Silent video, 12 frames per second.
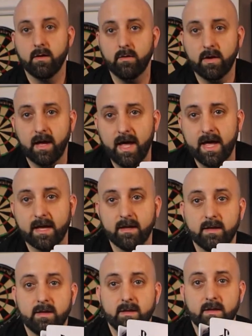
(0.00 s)
Okay,
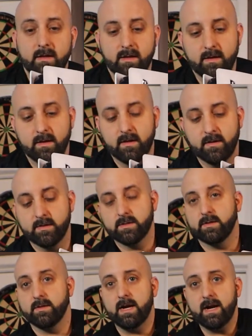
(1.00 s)

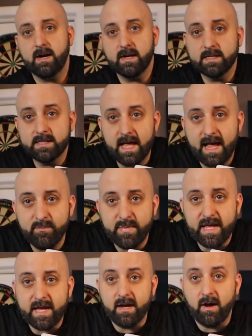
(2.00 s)
so there is that
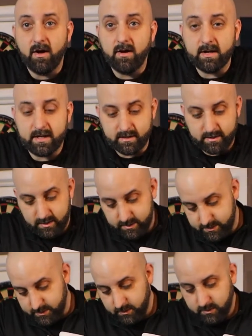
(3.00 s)
big honking
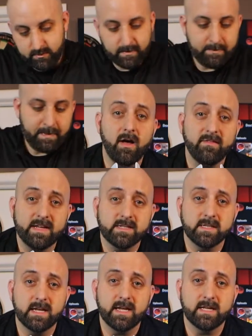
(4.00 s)
console.
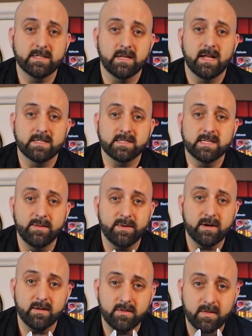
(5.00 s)
Obviously, it's a lot
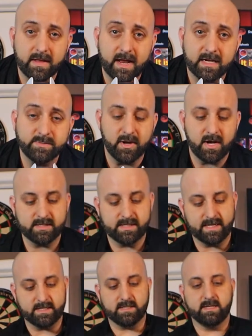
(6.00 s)
slimmer than the Xbox
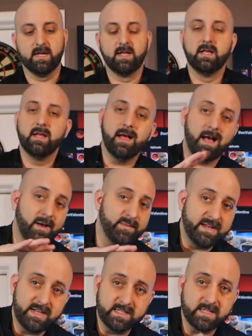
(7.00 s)
is, but
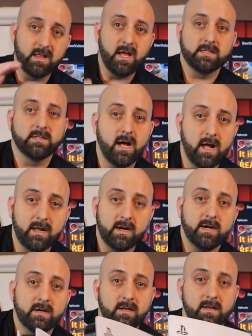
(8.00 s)
it is a lot
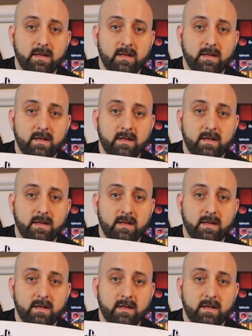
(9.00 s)
taller